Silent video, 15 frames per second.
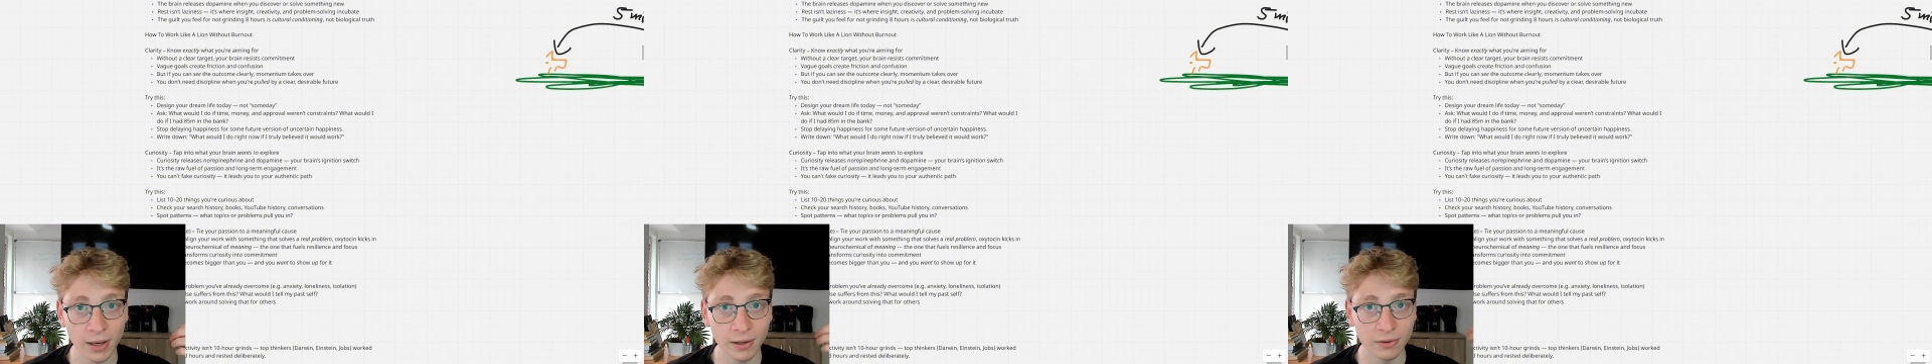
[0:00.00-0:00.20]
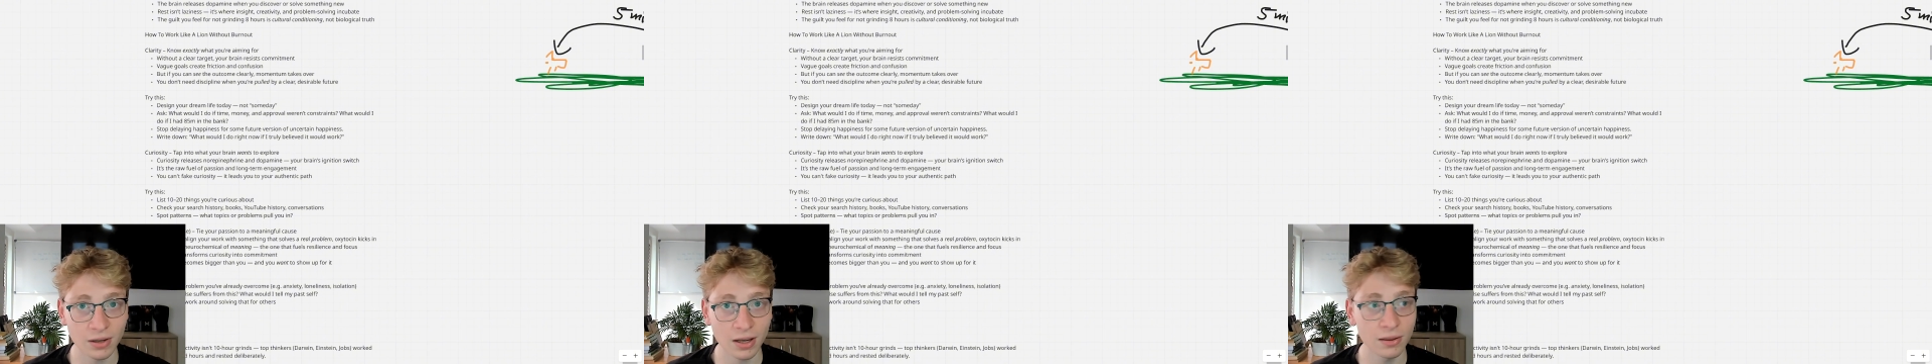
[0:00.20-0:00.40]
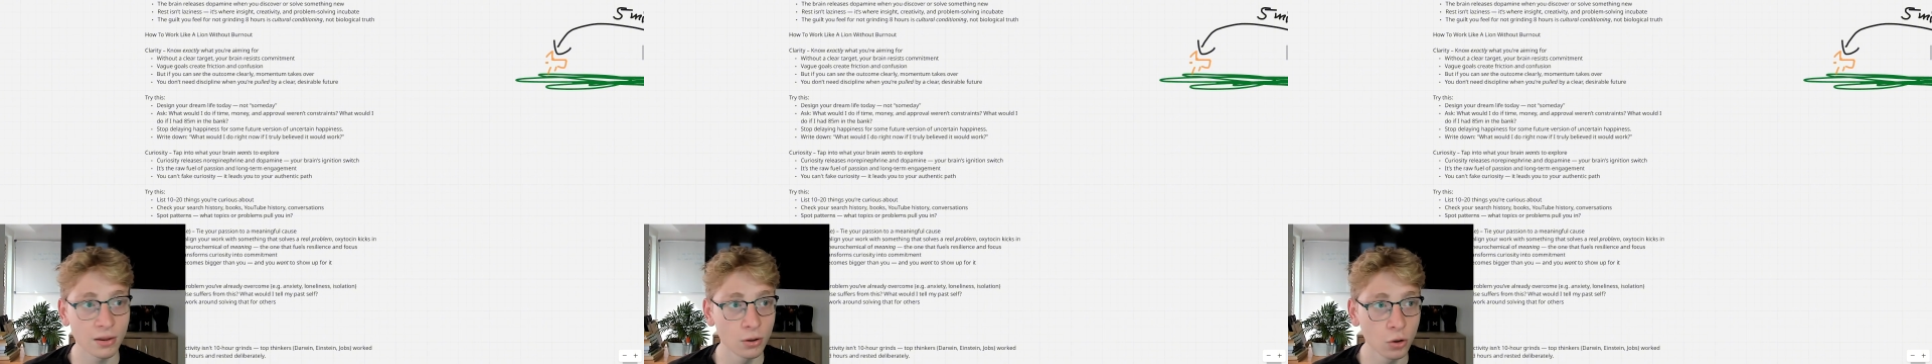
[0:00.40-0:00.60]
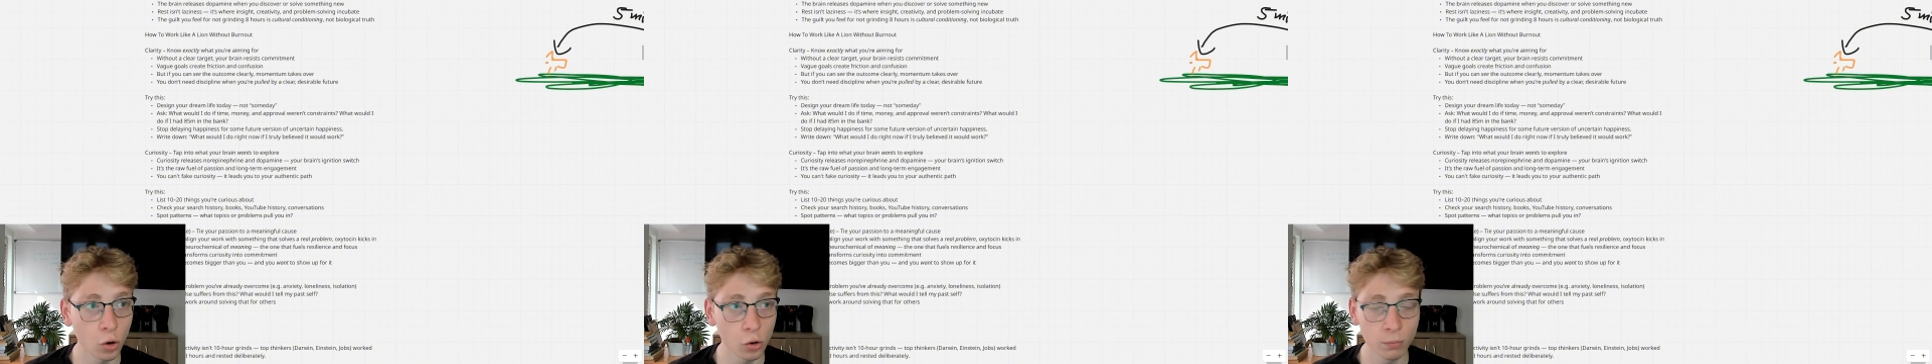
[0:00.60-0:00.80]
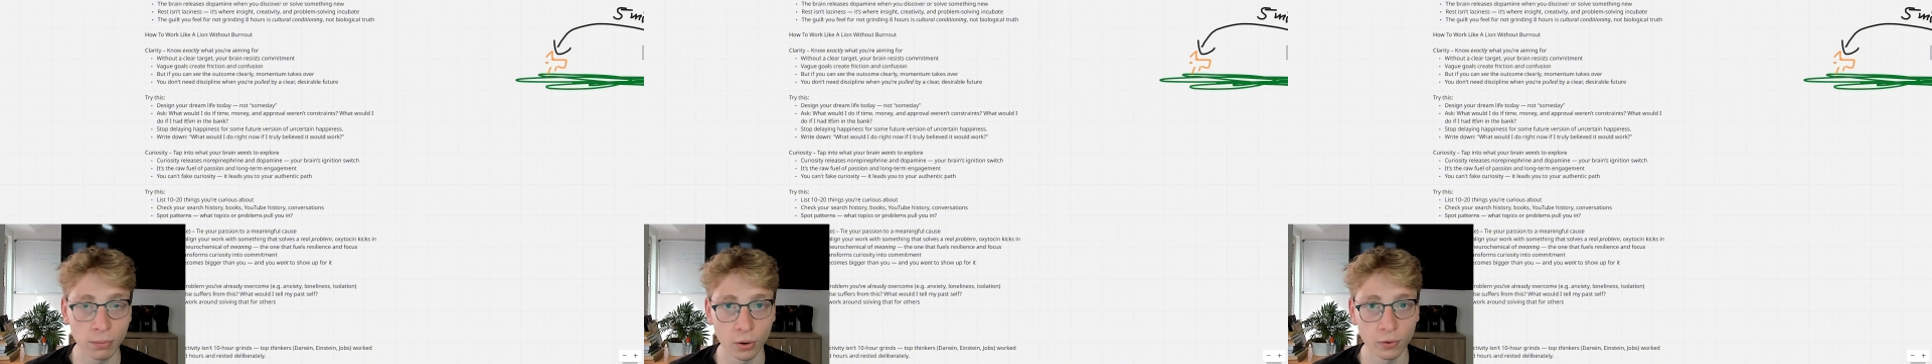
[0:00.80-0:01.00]
set the
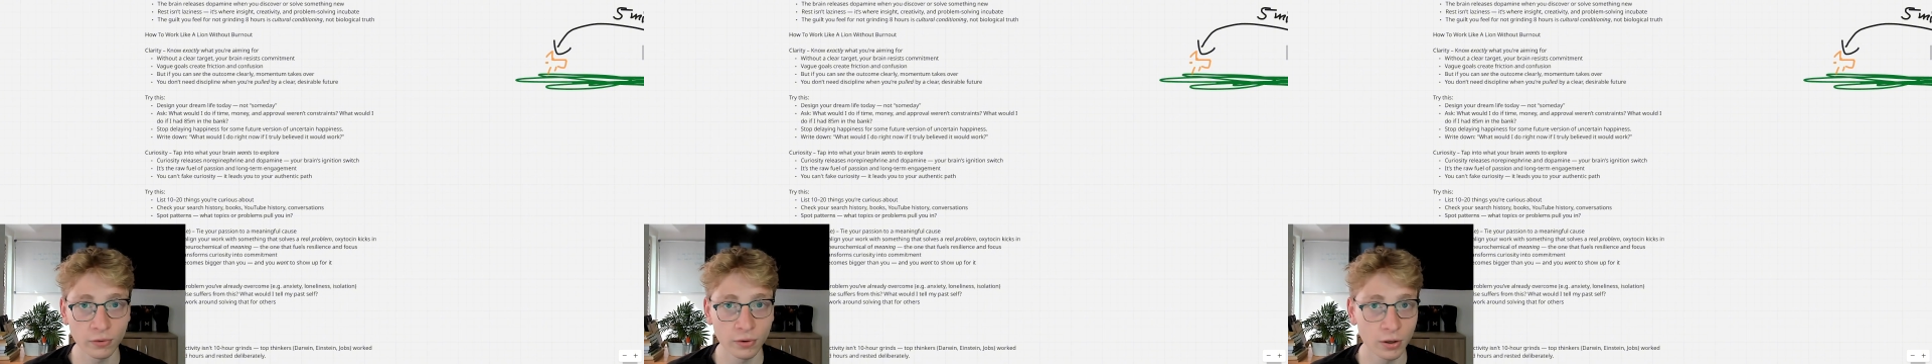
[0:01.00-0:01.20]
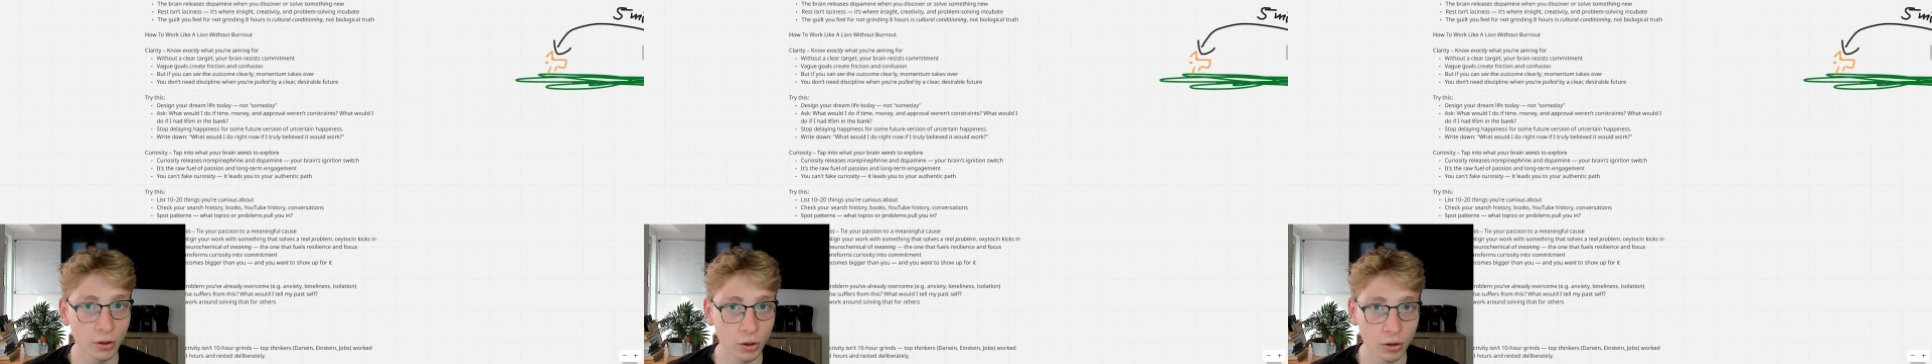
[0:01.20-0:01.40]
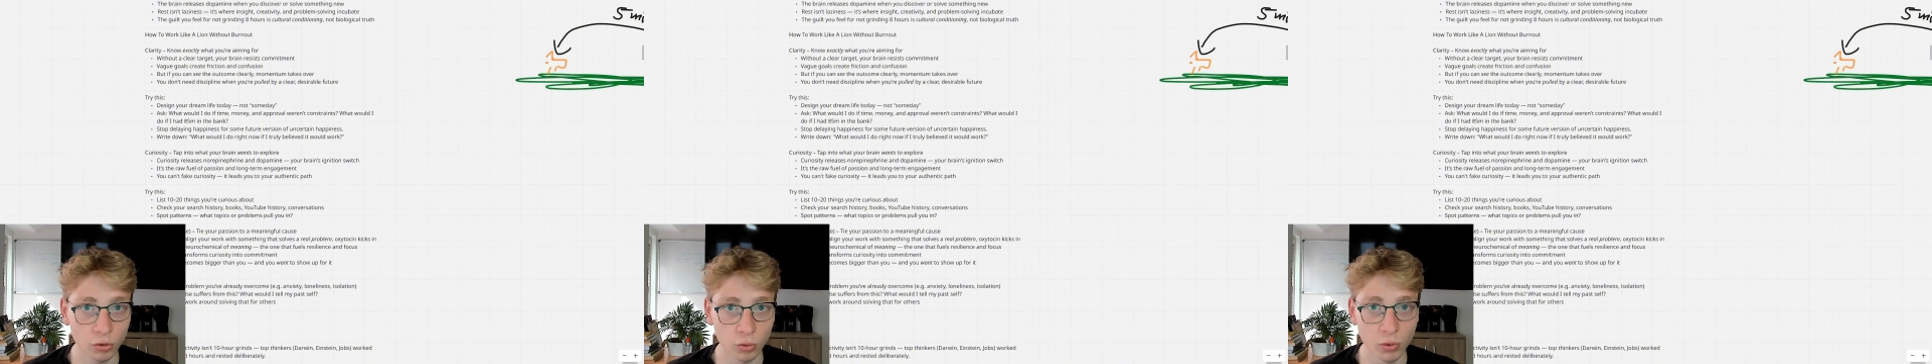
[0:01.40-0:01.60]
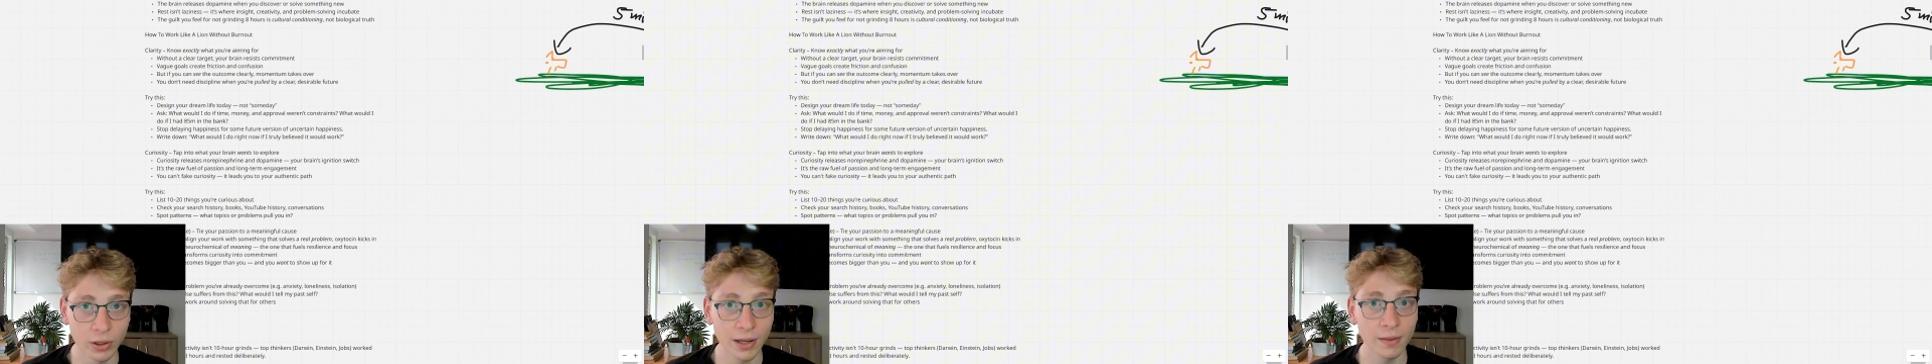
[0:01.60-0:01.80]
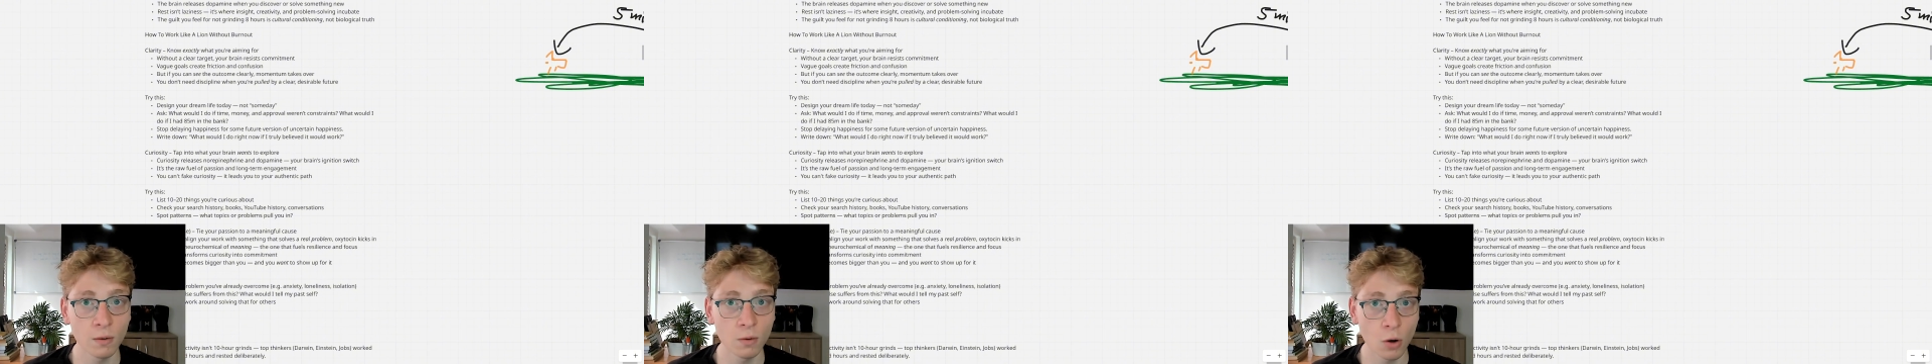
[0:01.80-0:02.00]
goalpost to
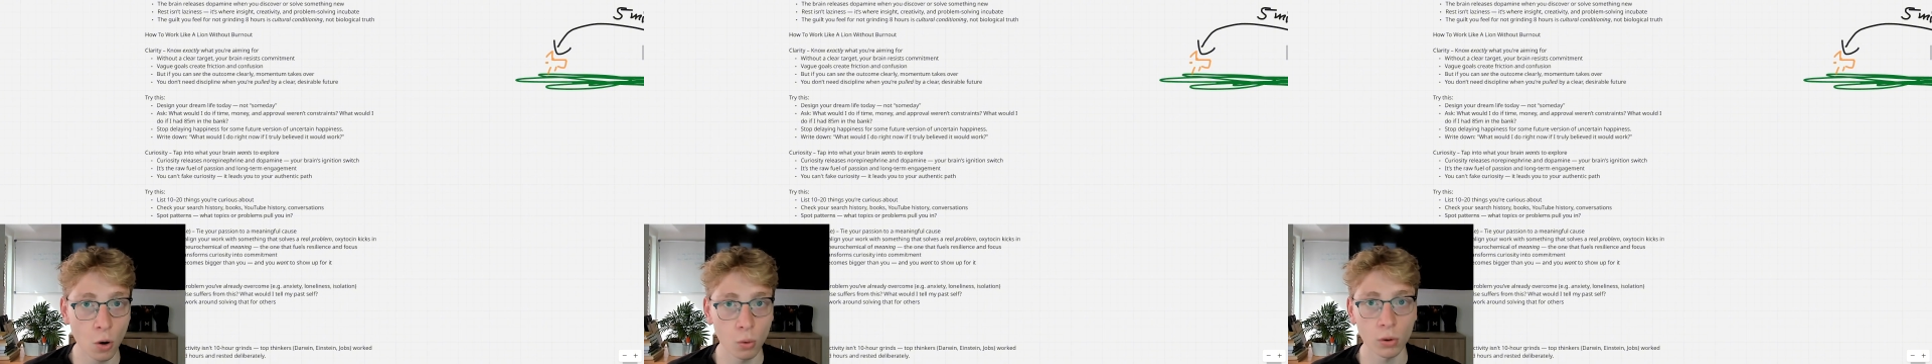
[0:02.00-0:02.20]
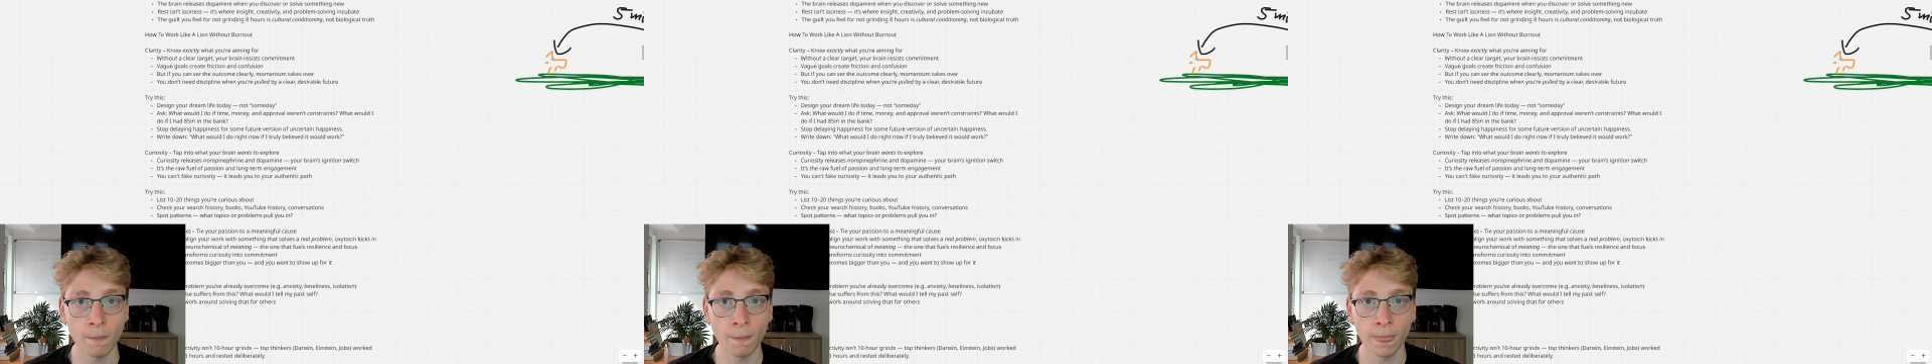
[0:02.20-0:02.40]
another goal.